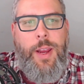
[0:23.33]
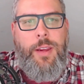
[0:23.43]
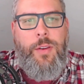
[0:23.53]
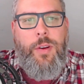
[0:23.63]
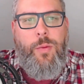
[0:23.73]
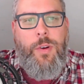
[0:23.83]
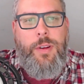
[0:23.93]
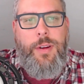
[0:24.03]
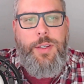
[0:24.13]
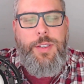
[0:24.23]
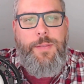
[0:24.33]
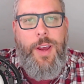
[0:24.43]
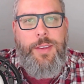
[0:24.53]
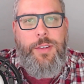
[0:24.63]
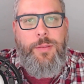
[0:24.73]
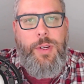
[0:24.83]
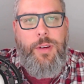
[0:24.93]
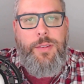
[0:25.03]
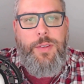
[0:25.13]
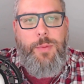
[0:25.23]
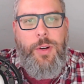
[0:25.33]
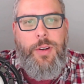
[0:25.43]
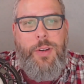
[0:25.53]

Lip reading: to do your work not just faster, but also smarter?